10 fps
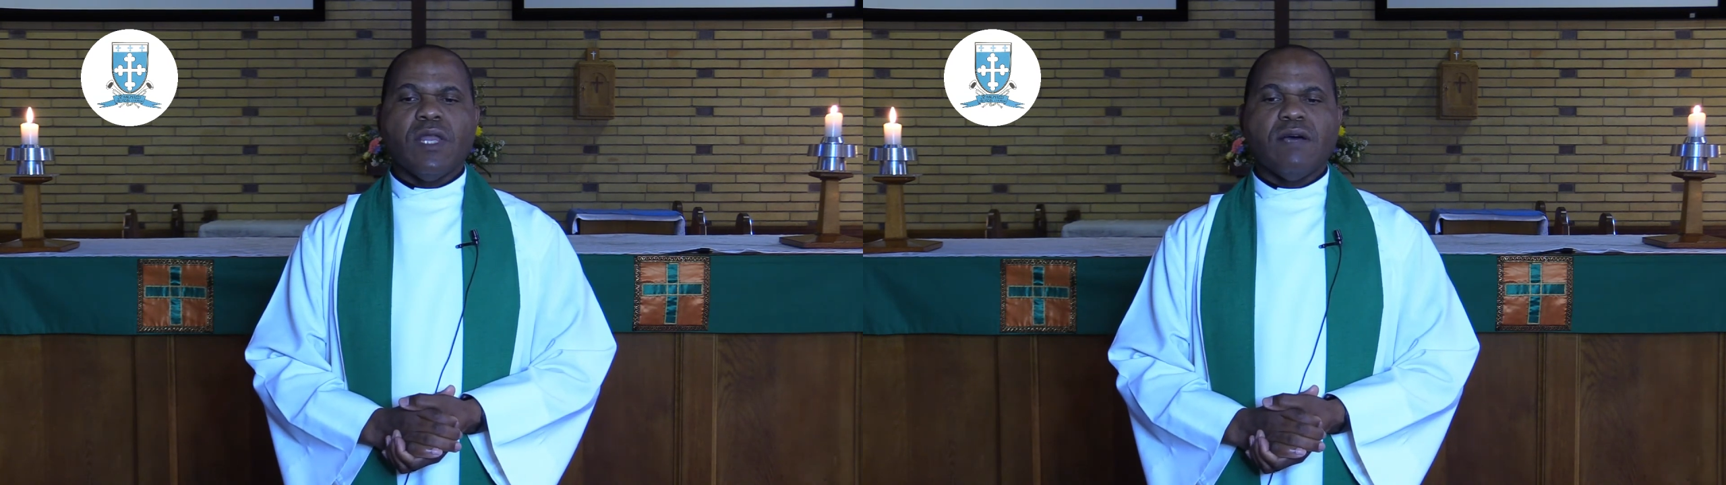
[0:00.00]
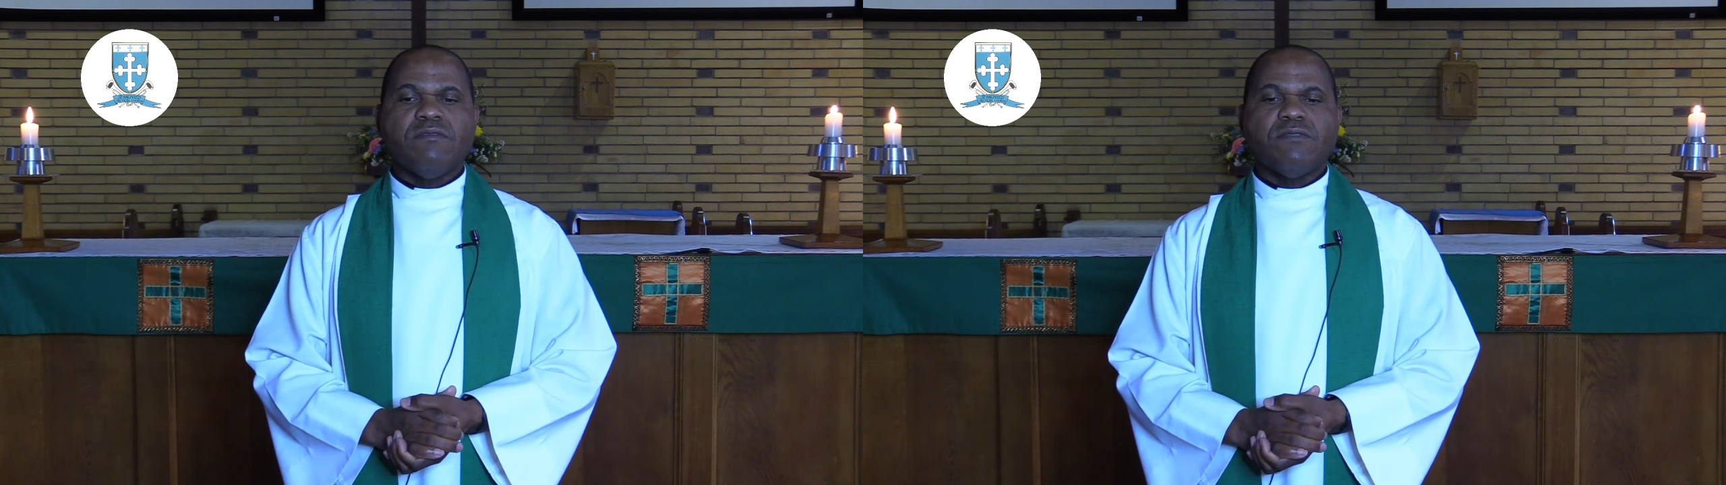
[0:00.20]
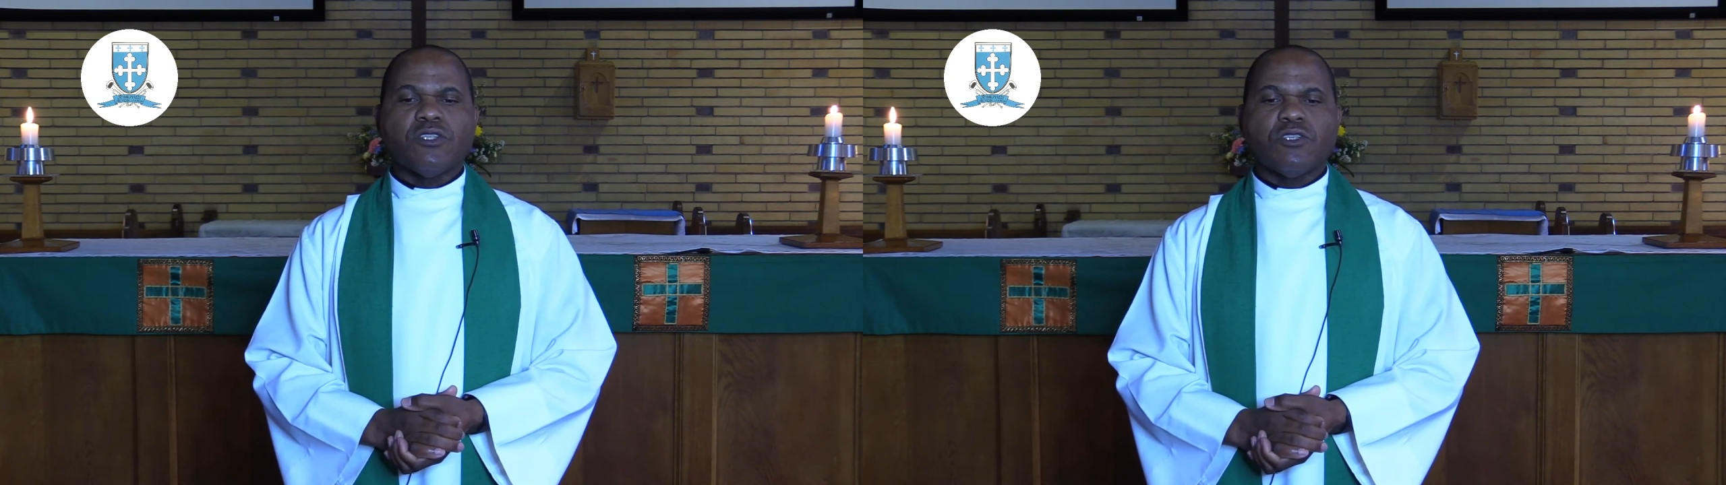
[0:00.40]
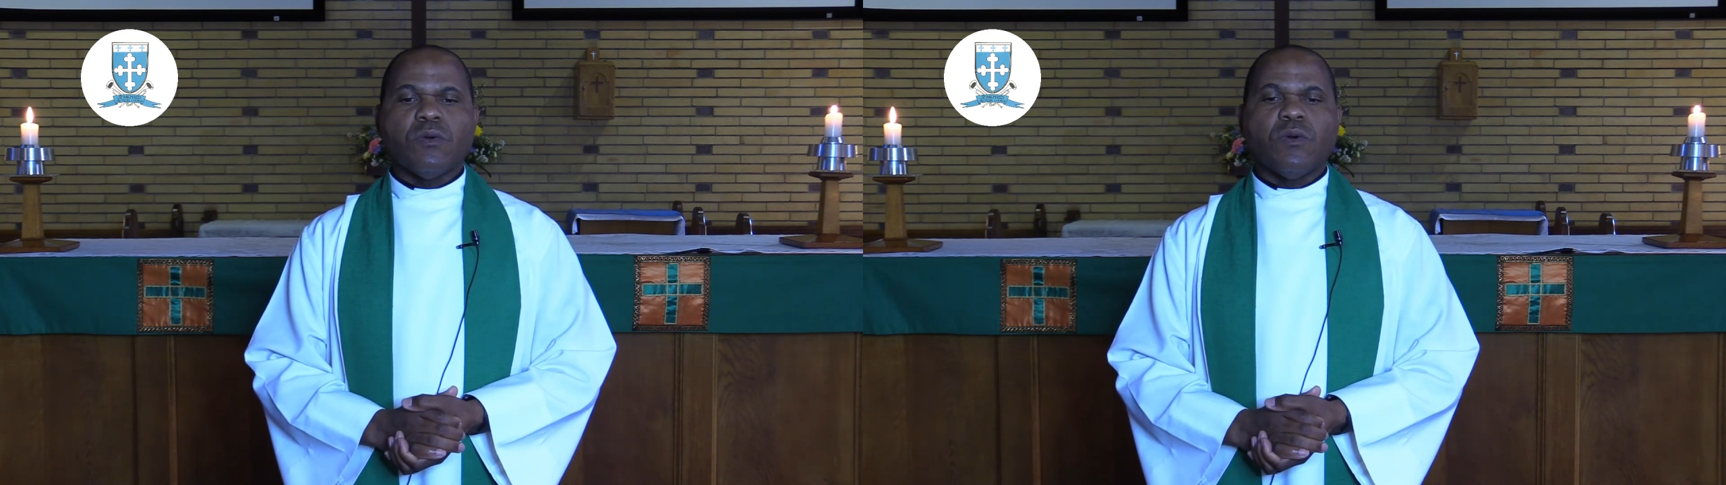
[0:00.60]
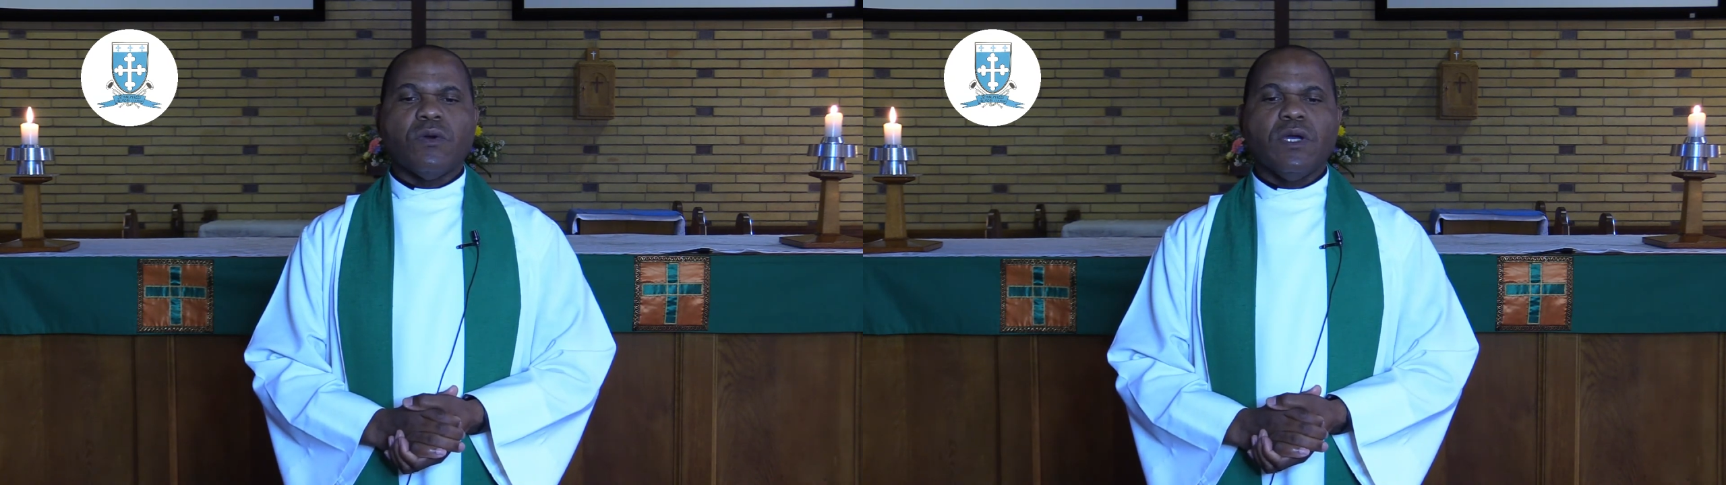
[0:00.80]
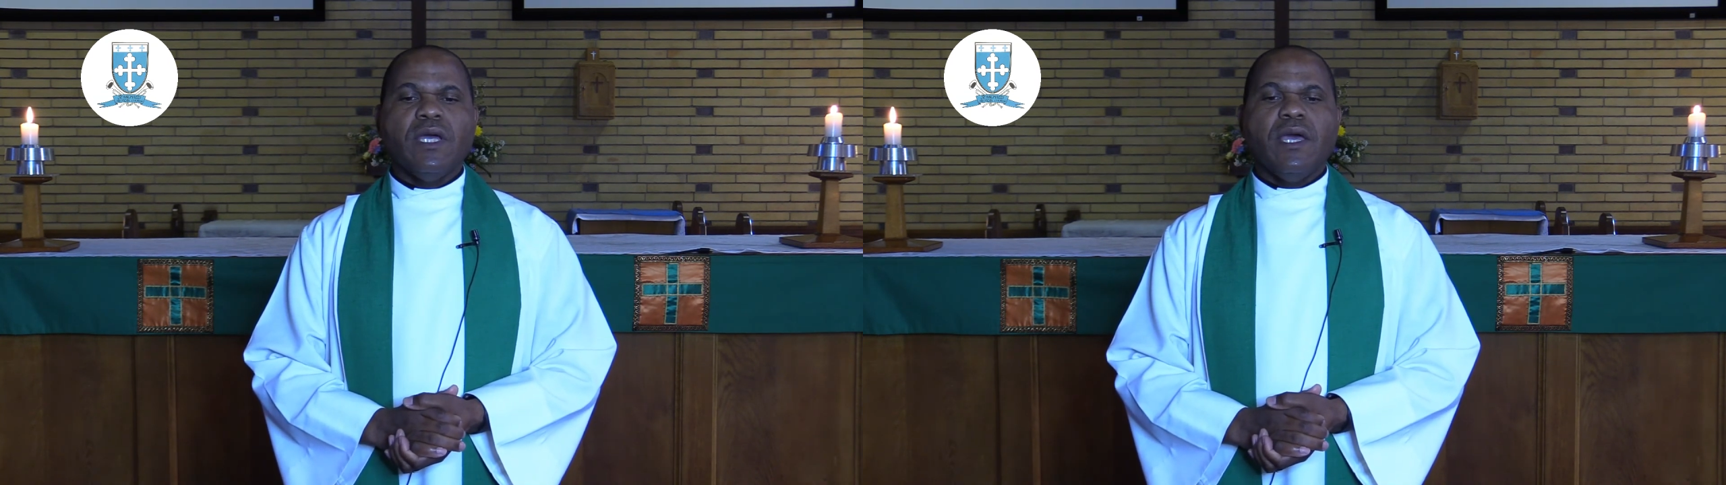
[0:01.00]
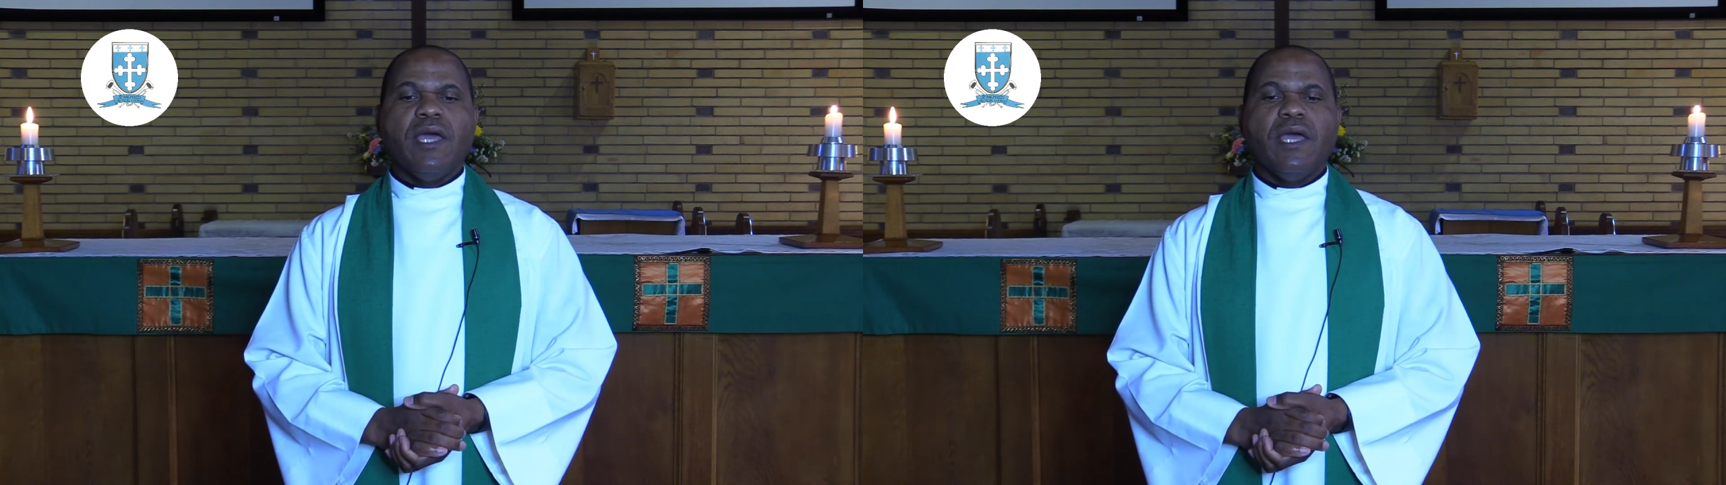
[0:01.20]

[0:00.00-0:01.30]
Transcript: love for sure